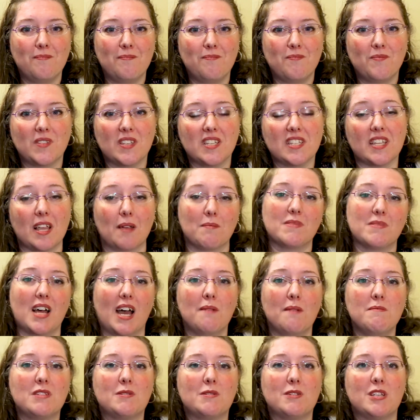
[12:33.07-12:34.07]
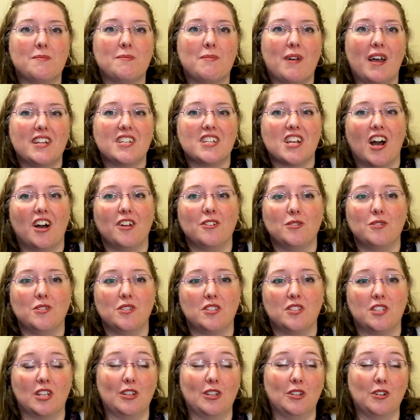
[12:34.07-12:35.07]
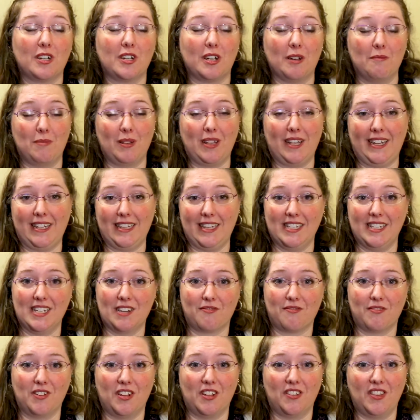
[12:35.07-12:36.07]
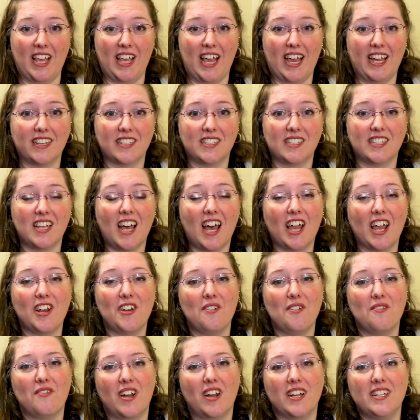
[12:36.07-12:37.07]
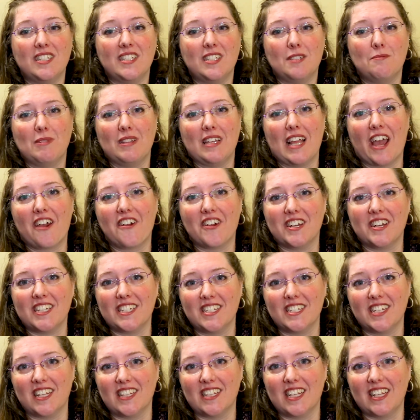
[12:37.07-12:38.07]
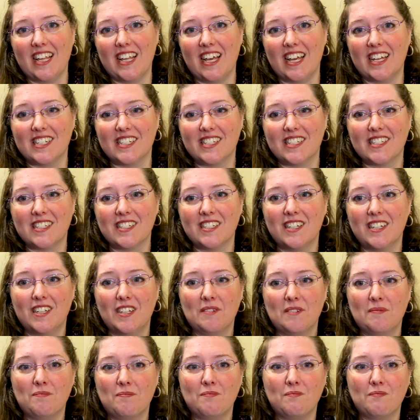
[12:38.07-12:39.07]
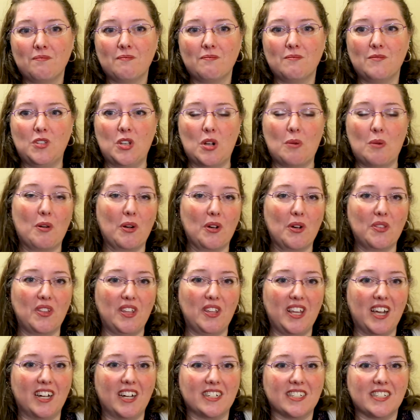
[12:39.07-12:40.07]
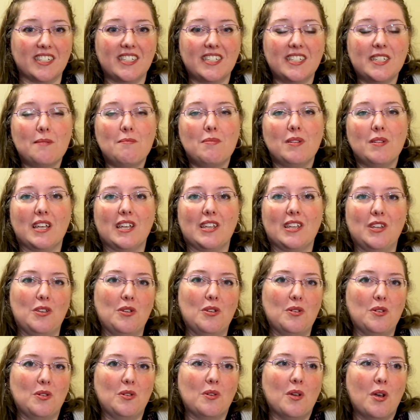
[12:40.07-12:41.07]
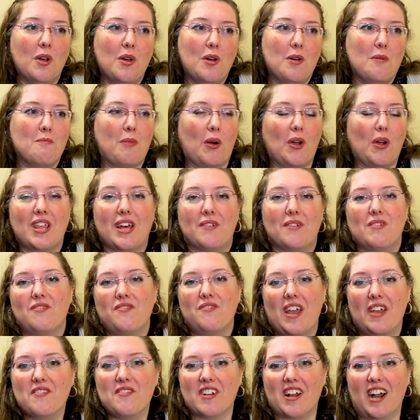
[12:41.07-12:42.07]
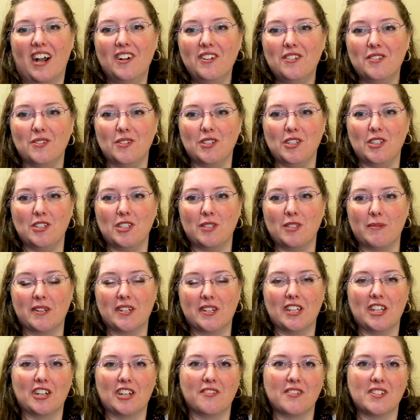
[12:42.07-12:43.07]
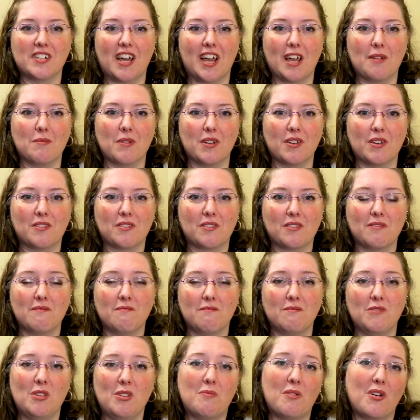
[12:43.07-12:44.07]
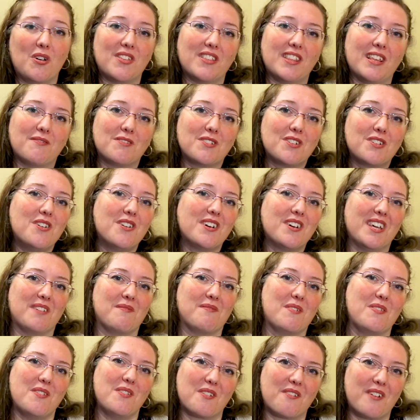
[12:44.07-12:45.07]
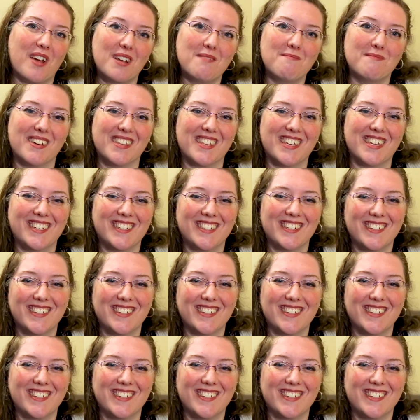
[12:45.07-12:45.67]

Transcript: Sometimes, despite childhoods that look completely different on the outside, you find similarities nonetheless. You're both the youngest sibling, you both have a favourite uncle you spend a lot of time with, you both loved cooking with your grandmother.